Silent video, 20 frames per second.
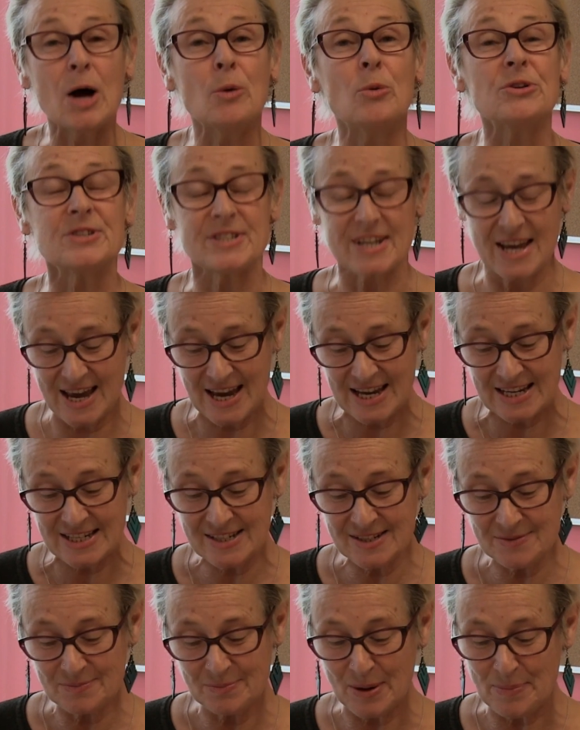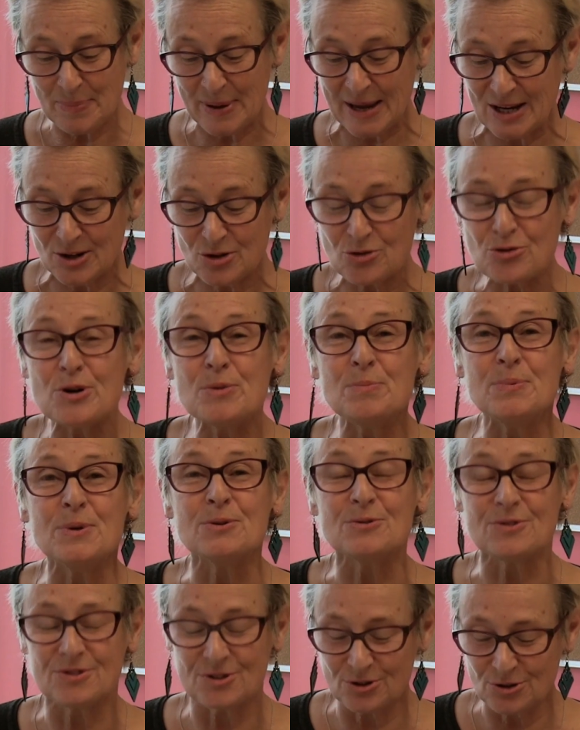I want to end by paying
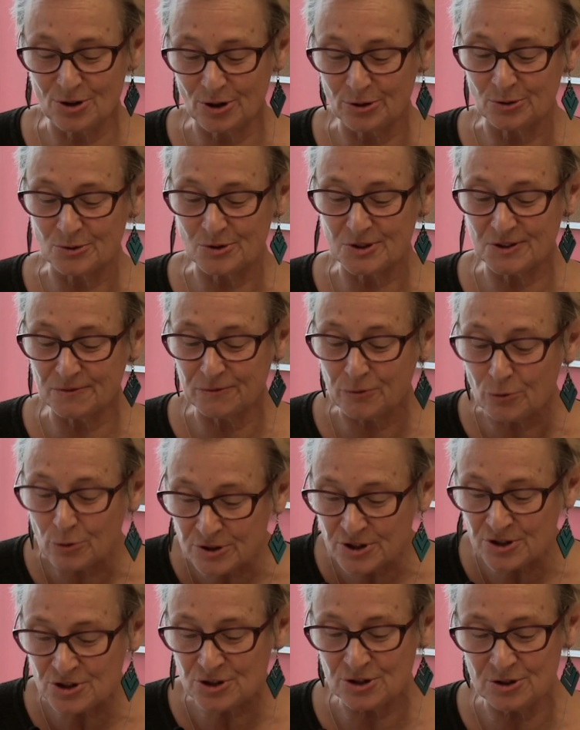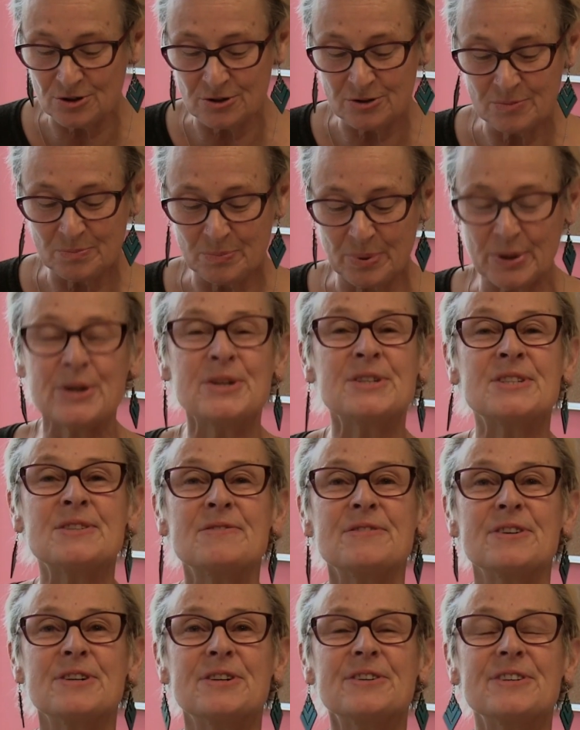tribute to Donald's fortitude,
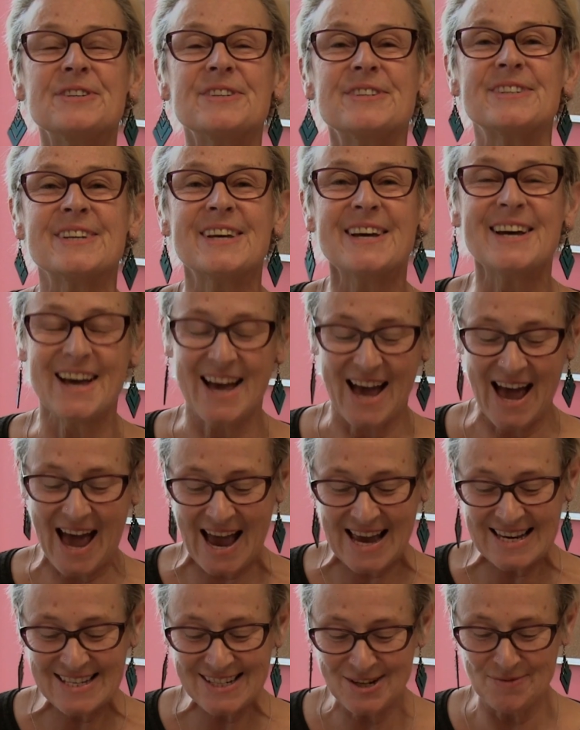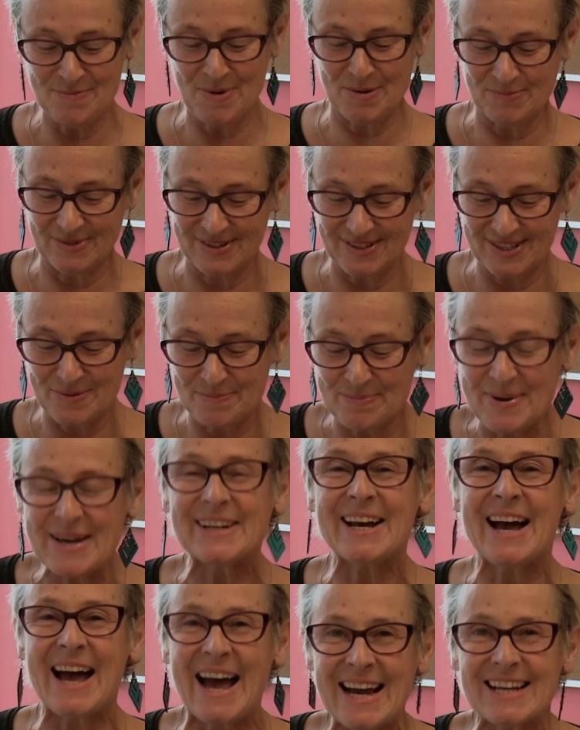perseverance, and commitment to
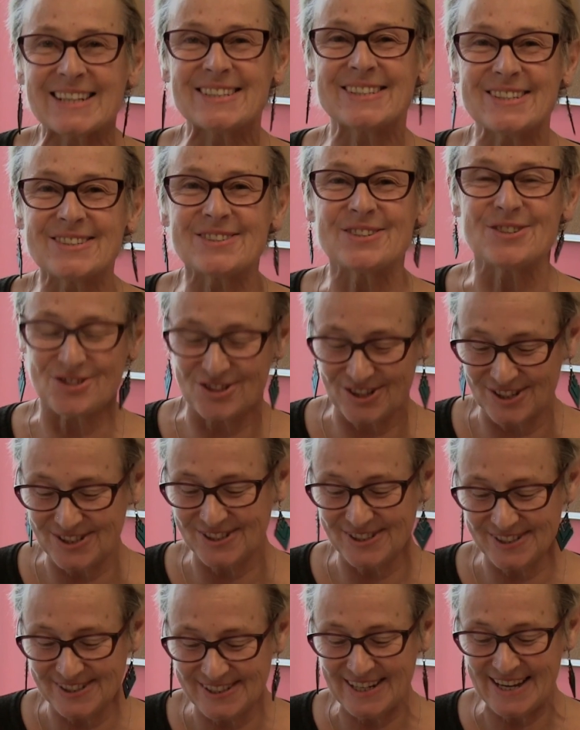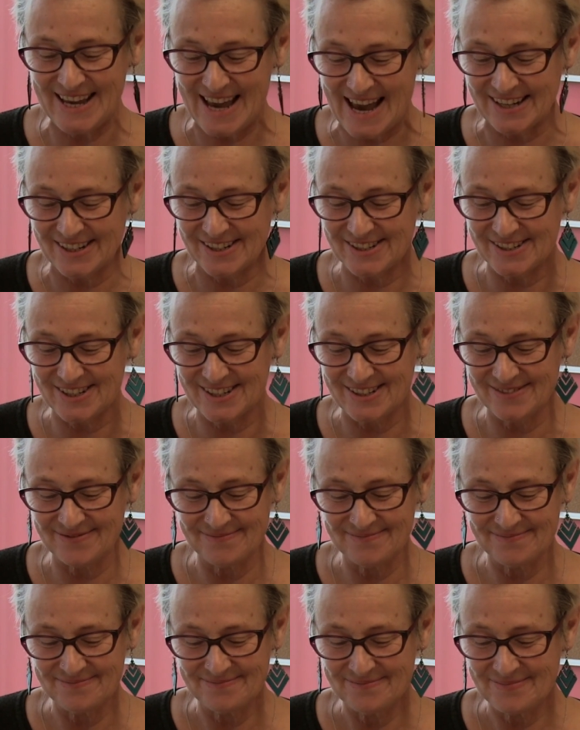better access to justice in Canada.
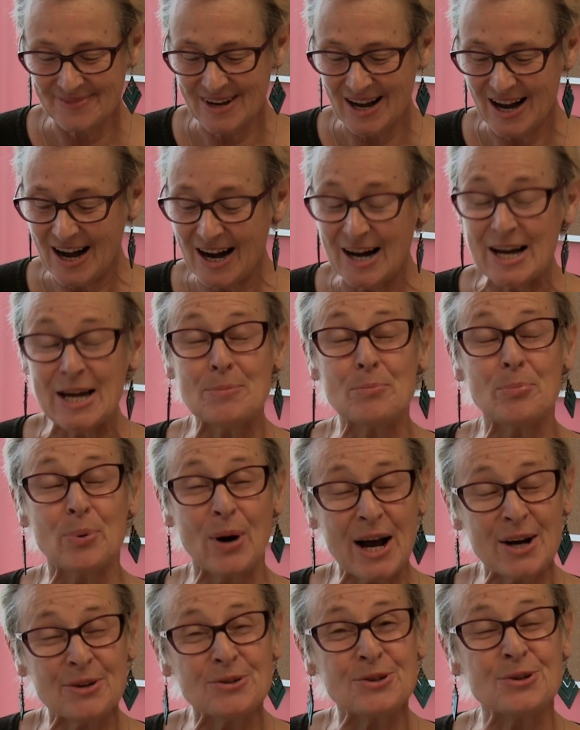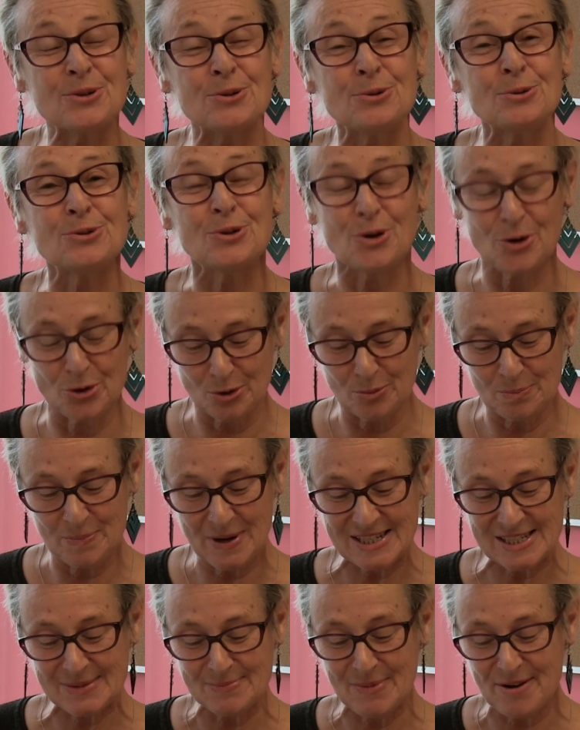I am proud to call
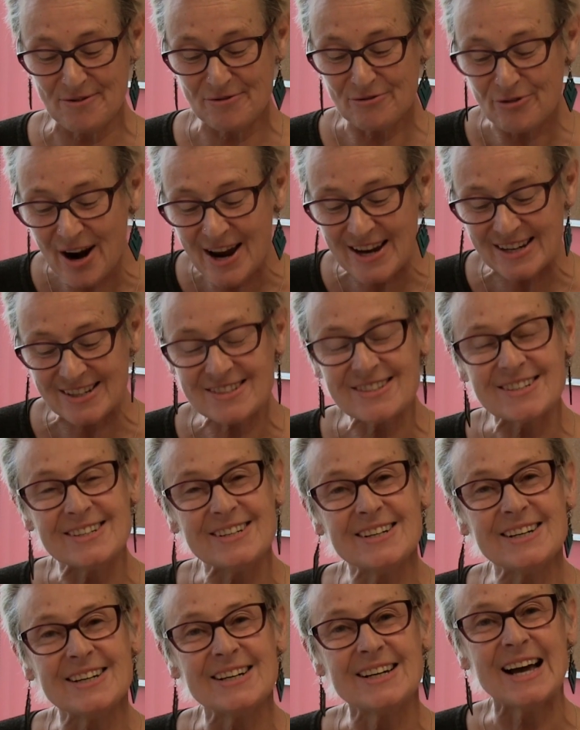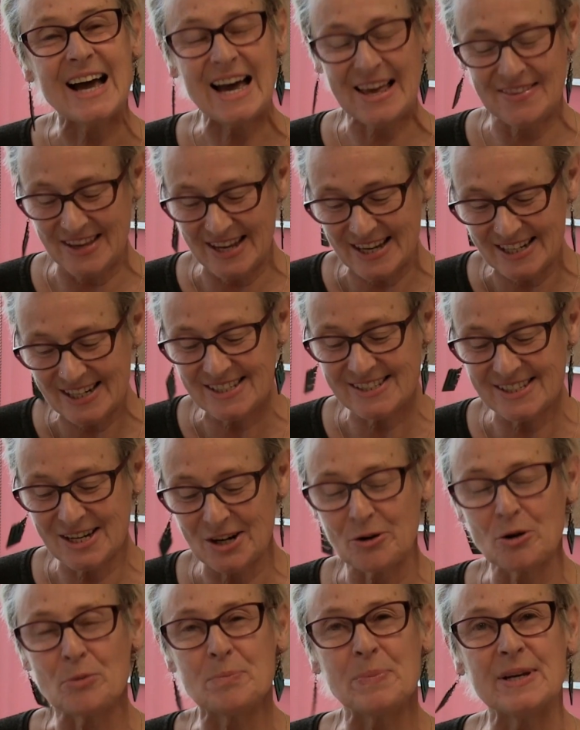Donald Best my friend, and the
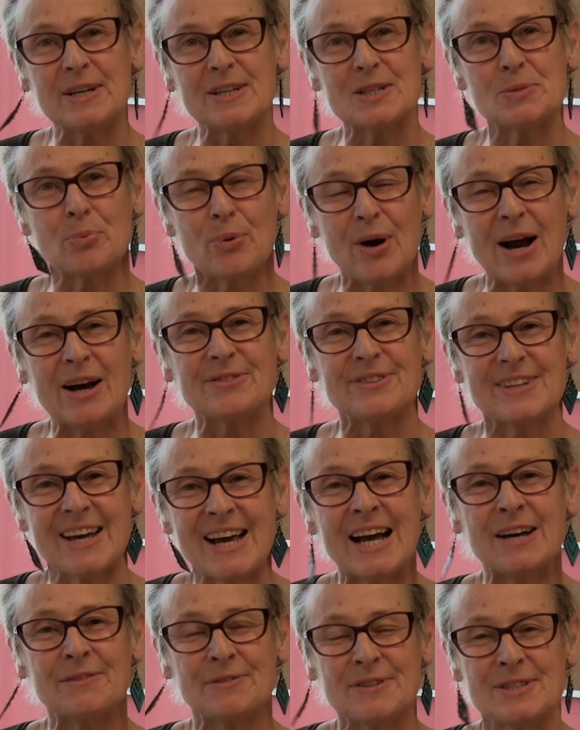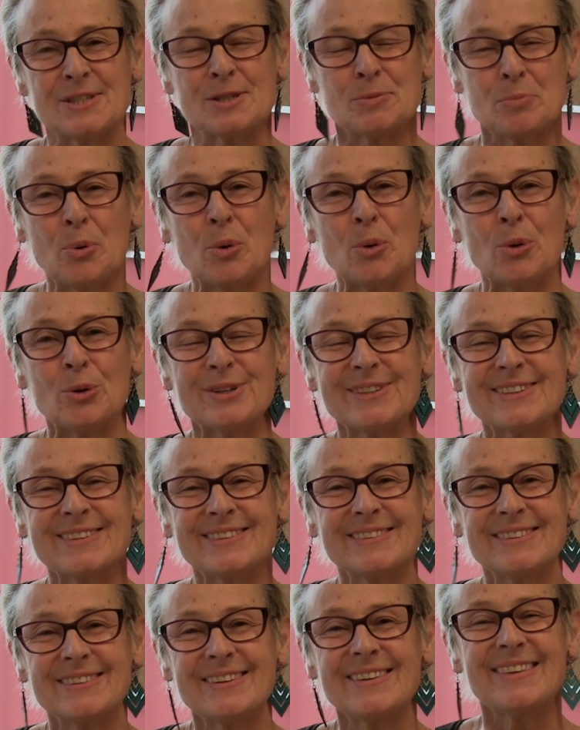NSRLP is proud to have his support.
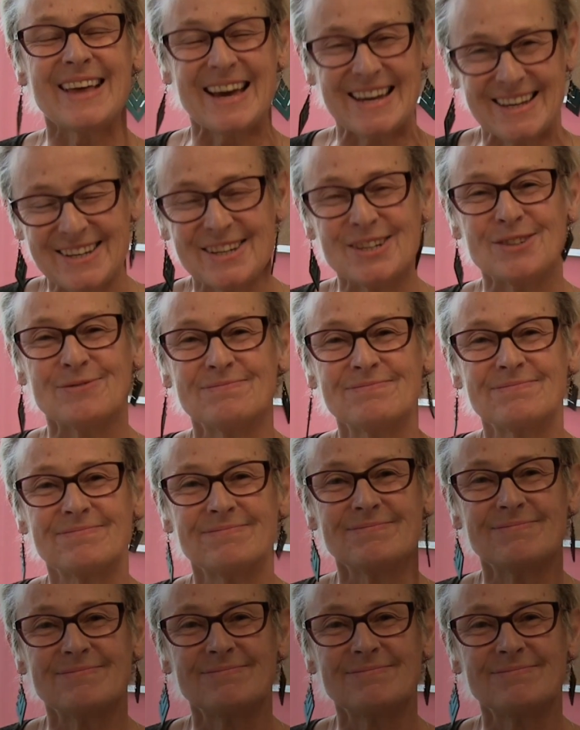Thank you.